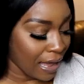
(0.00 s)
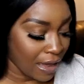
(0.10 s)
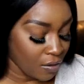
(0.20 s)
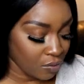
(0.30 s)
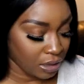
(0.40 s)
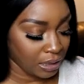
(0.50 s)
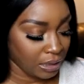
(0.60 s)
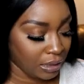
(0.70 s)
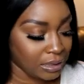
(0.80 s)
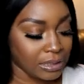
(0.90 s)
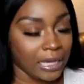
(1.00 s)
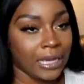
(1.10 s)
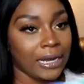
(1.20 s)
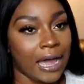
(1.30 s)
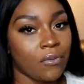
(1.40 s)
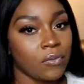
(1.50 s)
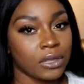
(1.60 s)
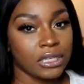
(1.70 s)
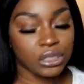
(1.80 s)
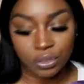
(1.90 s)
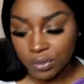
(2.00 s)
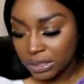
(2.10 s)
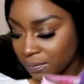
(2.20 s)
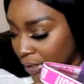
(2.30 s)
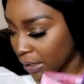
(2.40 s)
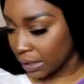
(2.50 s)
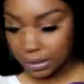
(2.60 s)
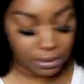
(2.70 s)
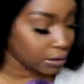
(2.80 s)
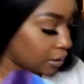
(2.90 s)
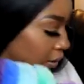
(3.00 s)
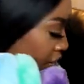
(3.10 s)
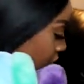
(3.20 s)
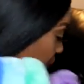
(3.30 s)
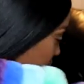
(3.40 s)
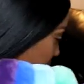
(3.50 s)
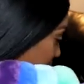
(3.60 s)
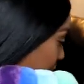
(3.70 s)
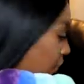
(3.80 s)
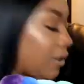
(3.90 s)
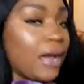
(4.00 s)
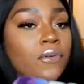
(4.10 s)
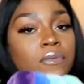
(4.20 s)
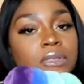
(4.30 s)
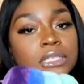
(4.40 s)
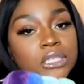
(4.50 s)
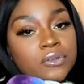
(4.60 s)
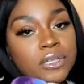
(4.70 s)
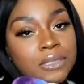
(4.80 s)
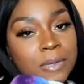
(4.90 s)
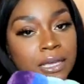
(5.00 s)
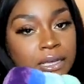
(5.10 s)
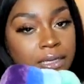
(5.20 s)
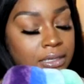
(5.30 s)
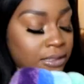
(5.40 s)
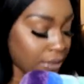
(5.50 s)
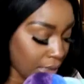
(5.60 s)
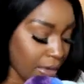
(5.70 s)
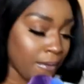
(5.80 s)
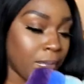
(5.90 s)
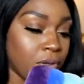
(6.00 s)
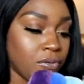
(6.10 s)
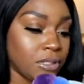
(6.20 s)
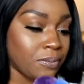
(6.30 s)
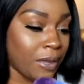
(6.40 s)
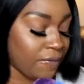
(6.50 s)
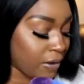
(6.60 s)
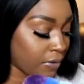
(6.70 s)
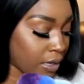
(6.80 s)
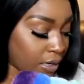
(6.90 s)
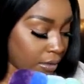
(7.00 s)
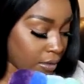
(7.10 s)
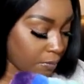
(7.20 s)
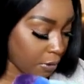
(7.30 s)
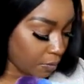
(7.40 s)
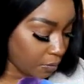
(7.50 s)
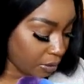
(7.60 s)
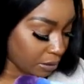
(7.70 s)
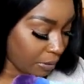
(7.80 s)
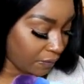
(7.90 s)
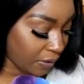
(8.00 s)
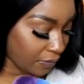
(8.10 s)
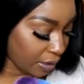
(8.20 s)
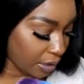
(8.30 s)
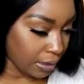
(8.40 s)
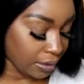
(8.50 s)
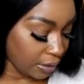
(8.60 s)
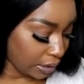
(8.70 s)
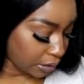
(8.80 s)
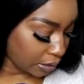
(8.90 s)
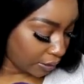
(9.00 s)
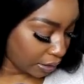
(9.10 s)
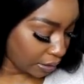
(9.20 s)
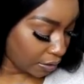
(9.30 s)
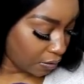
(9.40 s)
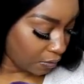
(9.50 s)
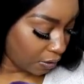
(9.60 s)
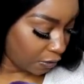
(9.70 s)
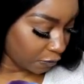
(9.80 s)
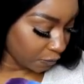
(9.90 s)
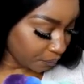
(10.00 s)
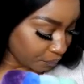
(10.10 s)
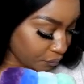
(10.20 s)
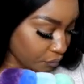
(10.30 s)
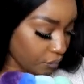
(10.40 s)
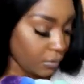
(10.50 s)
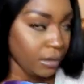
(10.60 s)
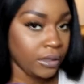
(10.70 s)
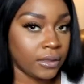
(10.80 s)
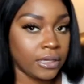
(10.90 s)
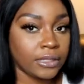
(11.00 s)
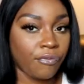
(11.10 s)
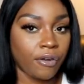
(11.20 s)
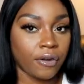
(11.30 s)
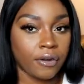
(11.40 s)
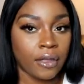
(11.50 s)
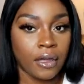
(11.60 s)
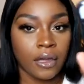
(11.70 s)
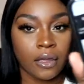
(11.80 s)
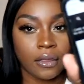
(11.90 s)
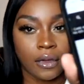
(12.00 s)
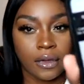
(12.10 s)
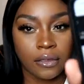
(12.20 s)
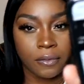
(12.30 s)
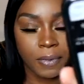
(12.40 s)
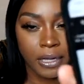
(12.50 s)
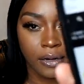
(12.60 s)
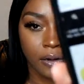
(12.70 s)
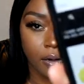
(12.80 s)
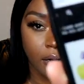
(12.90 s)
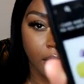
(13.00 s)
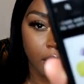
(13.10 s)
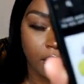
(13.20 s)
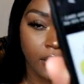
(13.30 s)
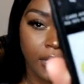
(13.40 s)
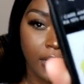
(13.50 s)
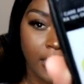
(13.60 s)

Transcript: out with these. And I went with this choice because, where's my phone? I went with this choice because blue is my favorite color, purple is my favorite color, and so I couldn't go wrong. These were the other pair that